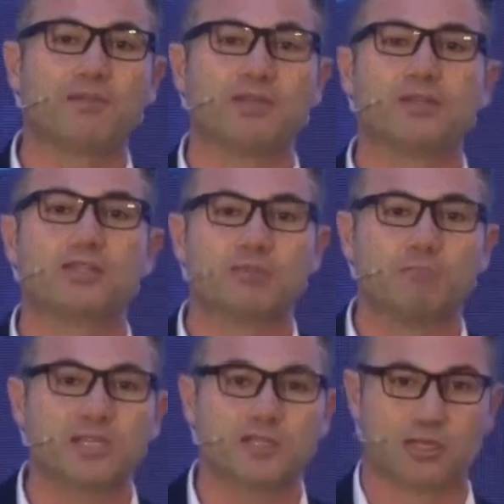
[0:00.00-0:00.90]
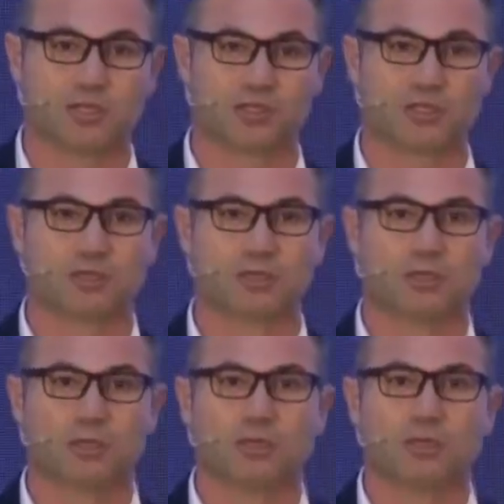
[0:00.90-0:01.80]
years in business,
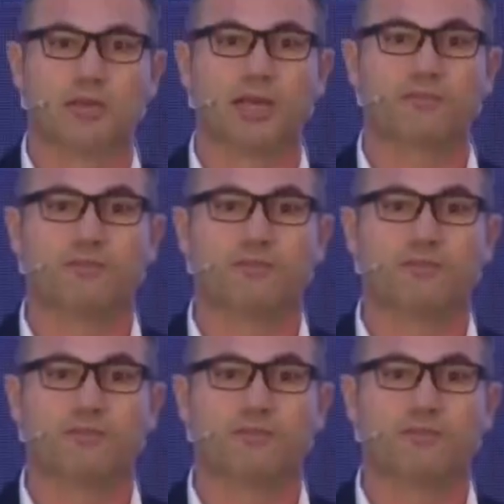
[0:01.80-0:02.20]
that